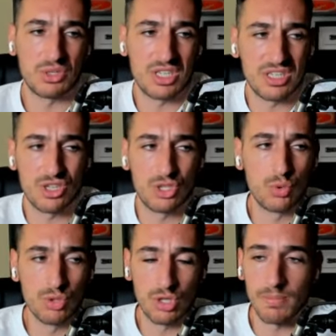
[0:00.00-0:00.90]
This is
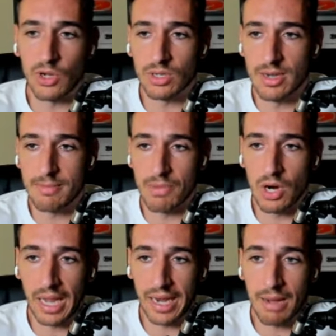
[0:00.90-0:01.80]
too small in
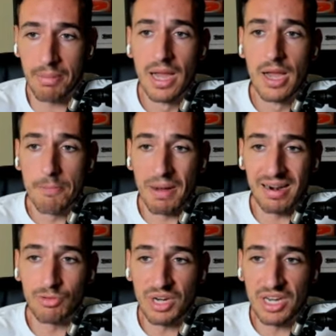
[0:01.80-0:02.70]
market cap, but
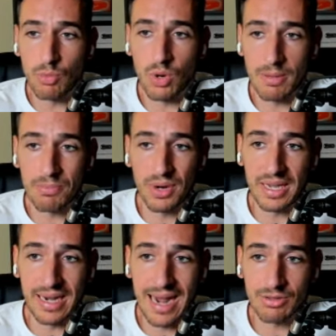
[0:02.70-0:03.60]
I really want to bring
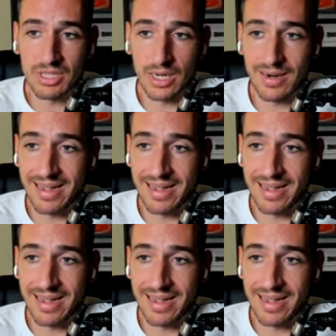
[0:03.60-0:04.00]
it out there.